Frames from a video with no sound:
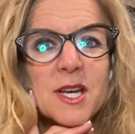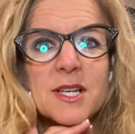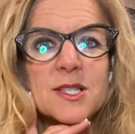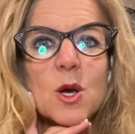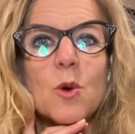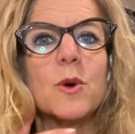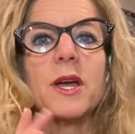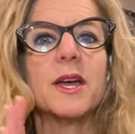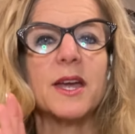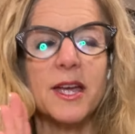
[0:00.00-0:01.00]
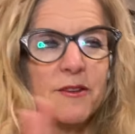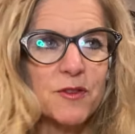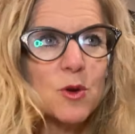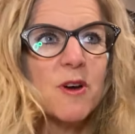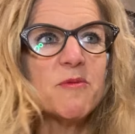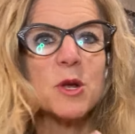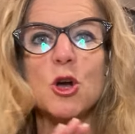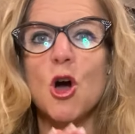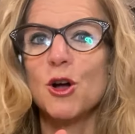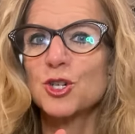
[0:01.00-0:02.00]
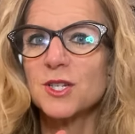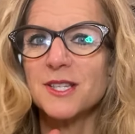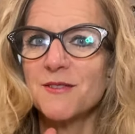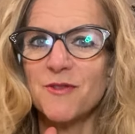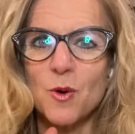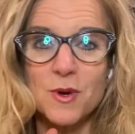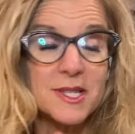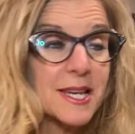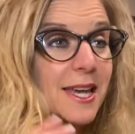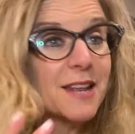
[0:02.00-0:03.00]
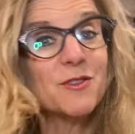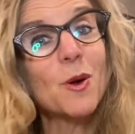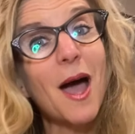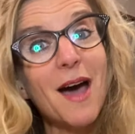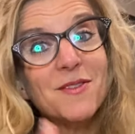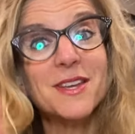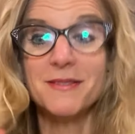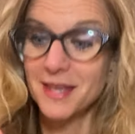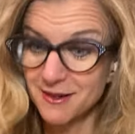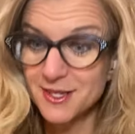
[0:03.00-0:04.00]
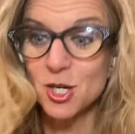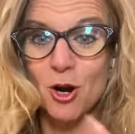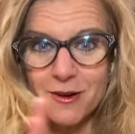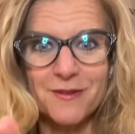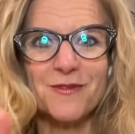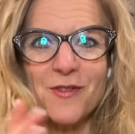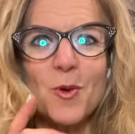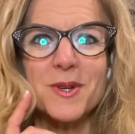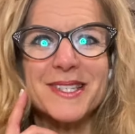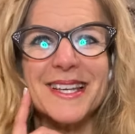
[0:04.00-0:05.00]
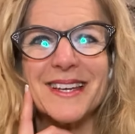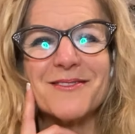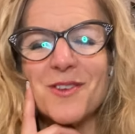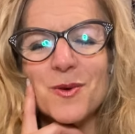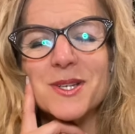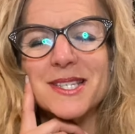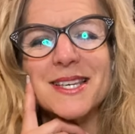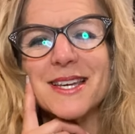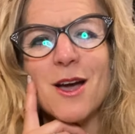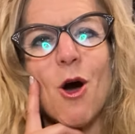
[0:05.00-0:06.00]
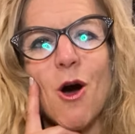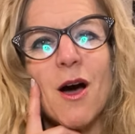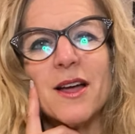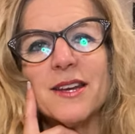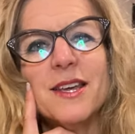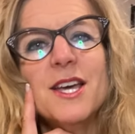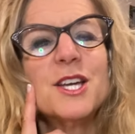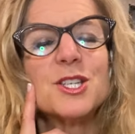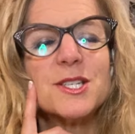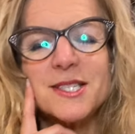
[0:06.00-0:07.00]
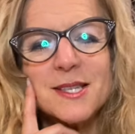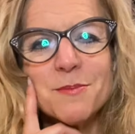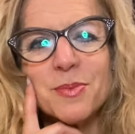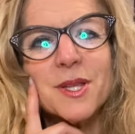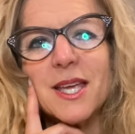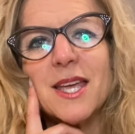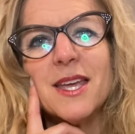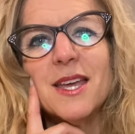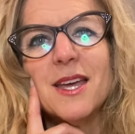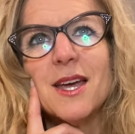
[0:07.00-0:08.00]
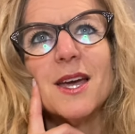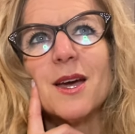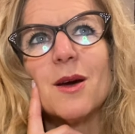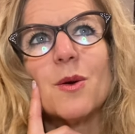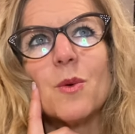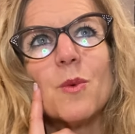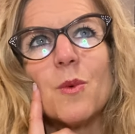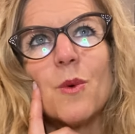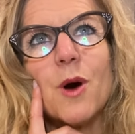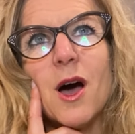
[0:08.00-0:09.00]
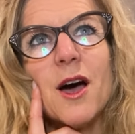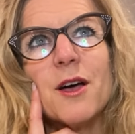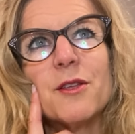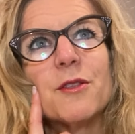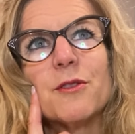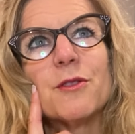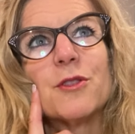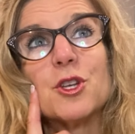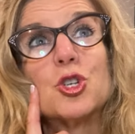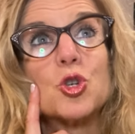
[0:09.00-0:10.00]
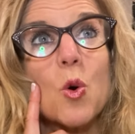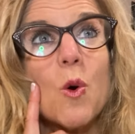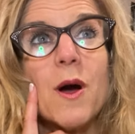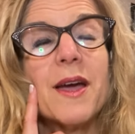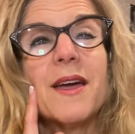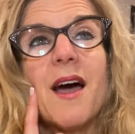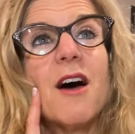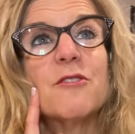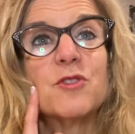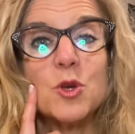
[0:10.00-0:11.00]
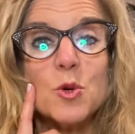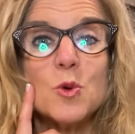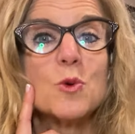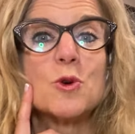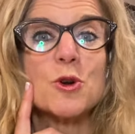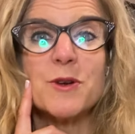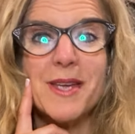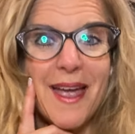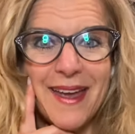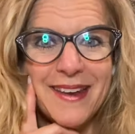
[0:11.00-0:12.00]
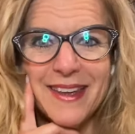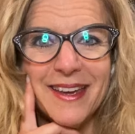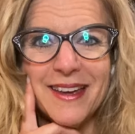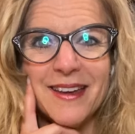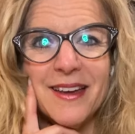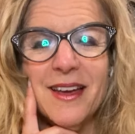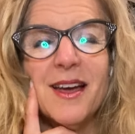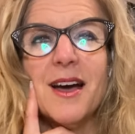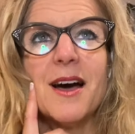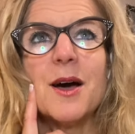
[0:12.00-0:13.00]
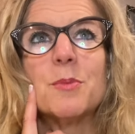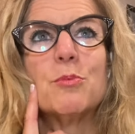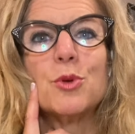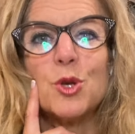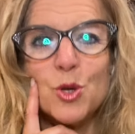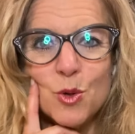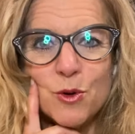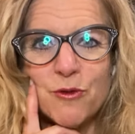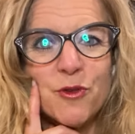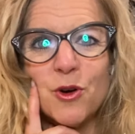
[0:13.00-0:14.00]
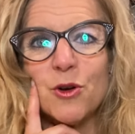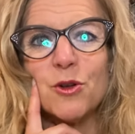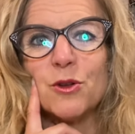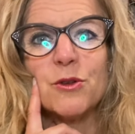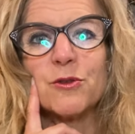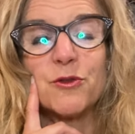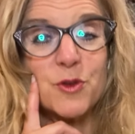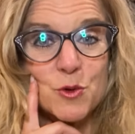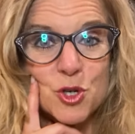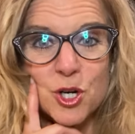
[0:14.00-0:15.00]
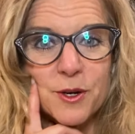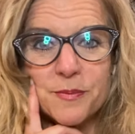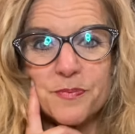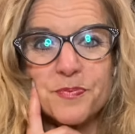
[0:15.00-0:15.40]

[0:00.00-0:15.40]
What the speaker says: So if you have been consciously focusing, and if you haven't, then start focusing on just simply the joy of you creating a beautiful future.